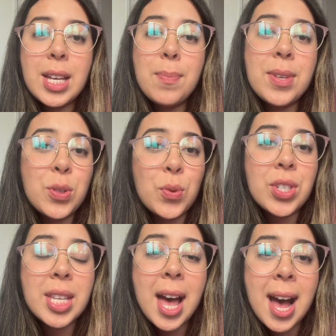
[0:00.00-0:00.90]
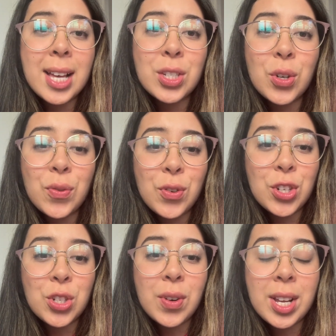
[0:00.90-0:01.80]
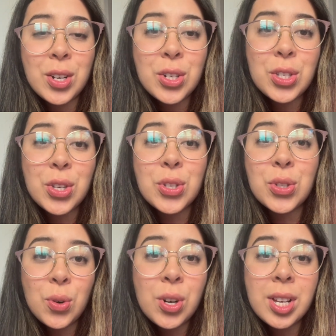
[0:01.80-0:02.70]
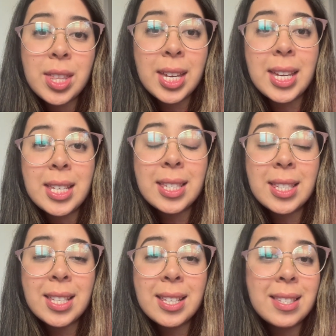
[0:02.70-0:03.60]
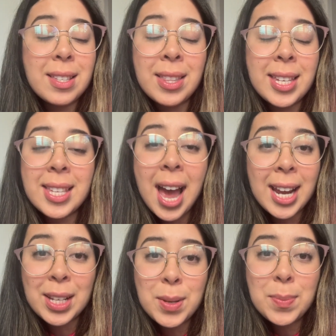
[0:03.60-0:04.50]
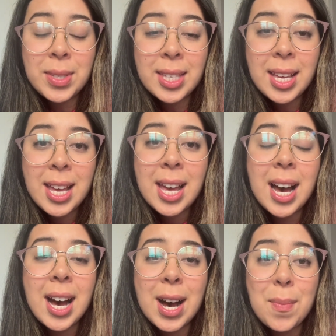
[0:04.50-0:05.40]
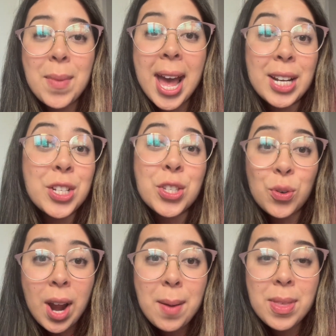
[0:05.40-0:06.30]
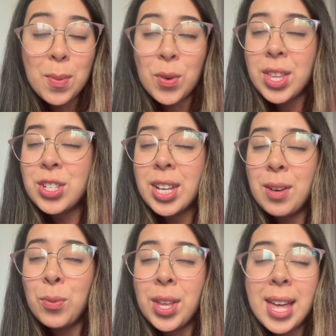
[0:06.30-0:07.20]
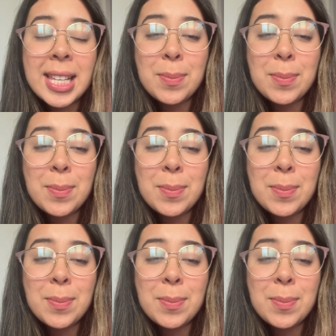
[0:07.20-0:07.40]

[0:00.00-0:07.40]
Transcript: Ms. Rusa asked her first graders to sort these items and describe them with as